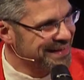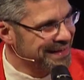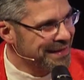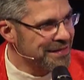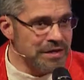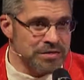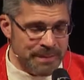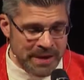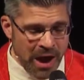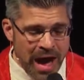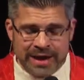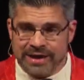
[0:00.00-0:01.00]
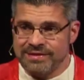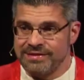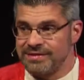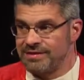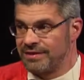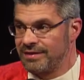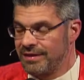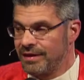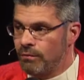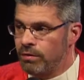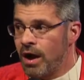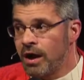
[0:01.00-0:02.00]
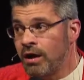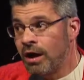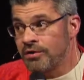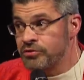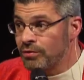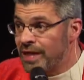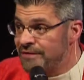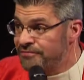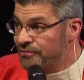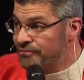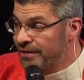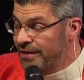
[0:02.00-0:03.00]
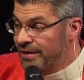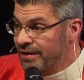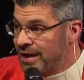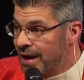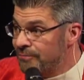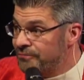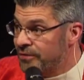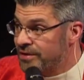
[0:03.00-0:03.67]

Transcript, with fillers: Because let's be honest, we're not called to a life of comfort.